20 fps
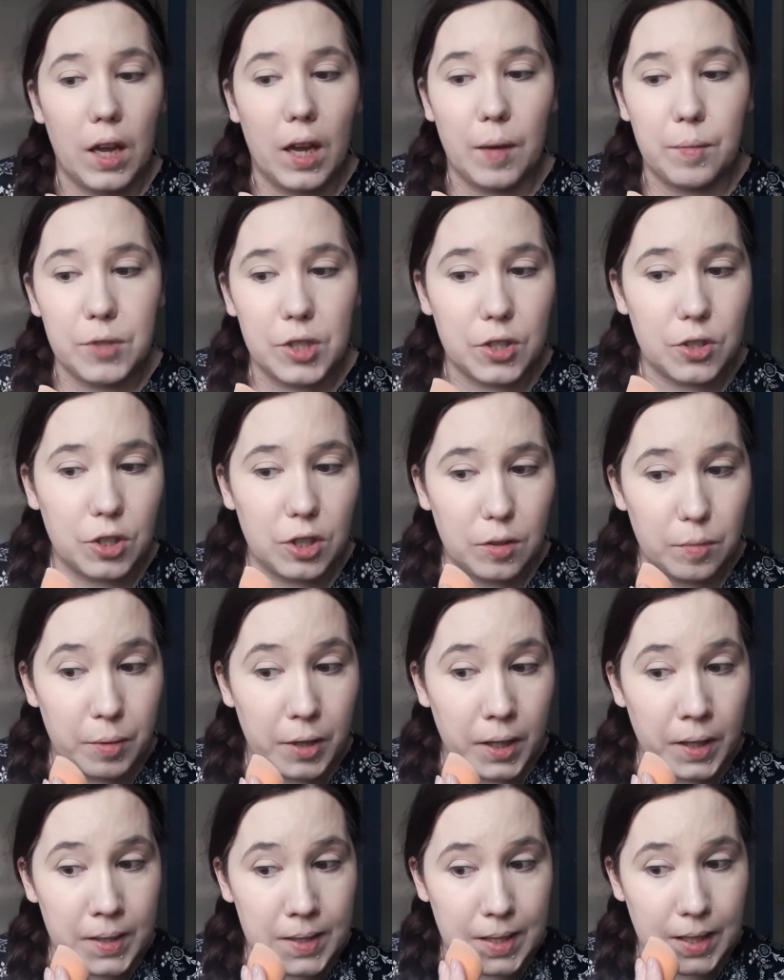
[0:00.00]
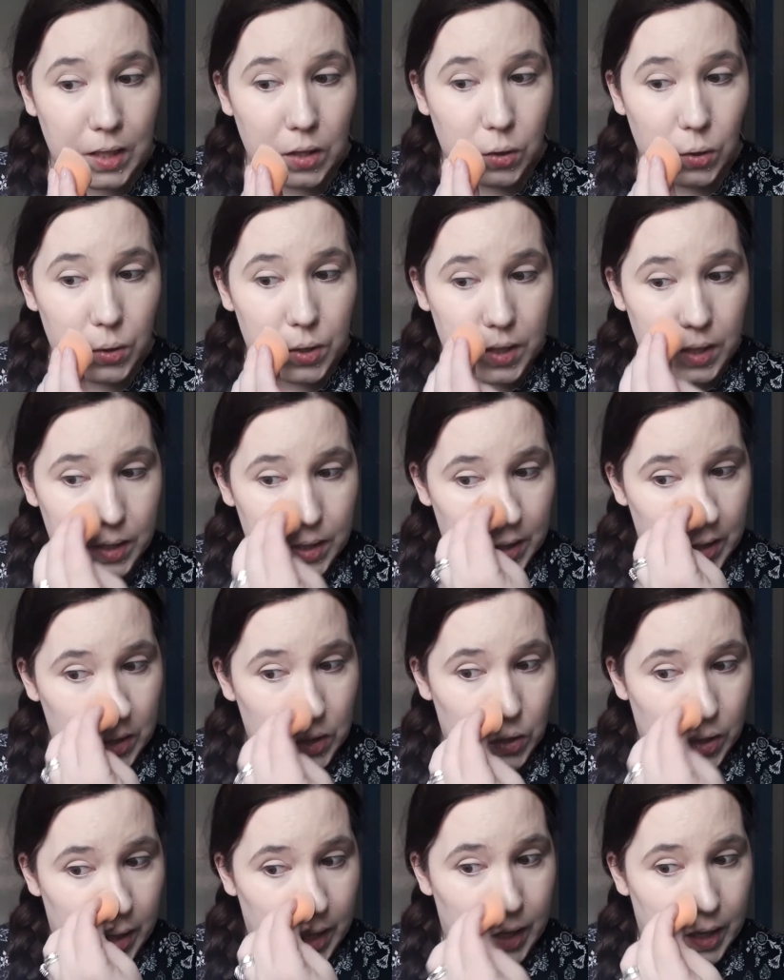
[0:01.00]
I'm just going to bring this in closer to
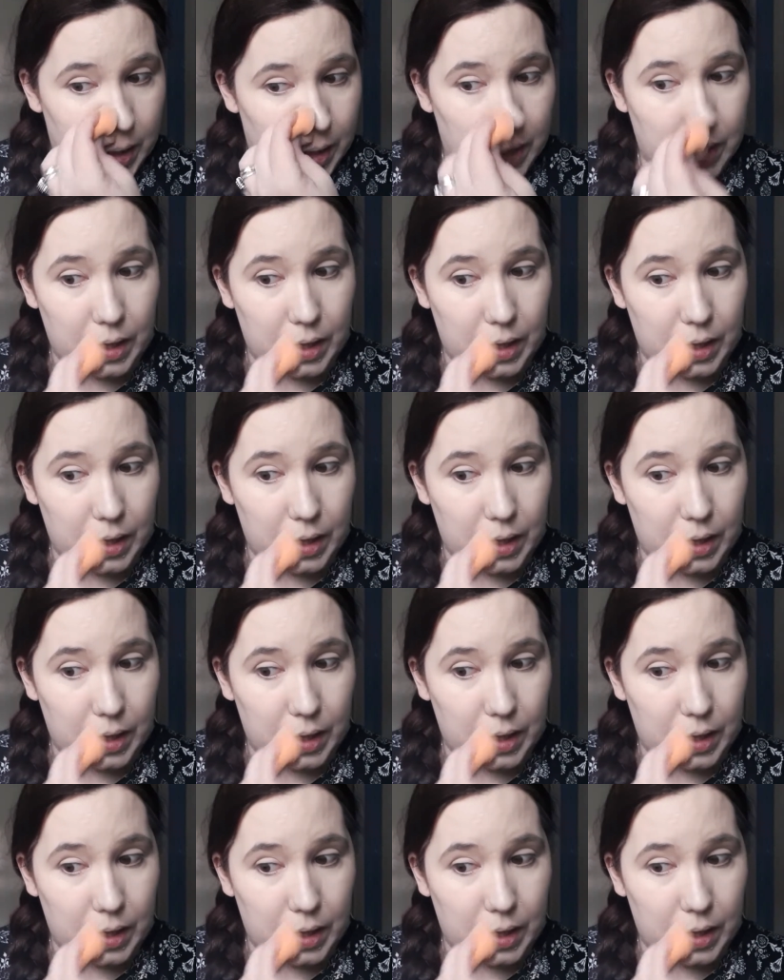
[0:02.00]
sort of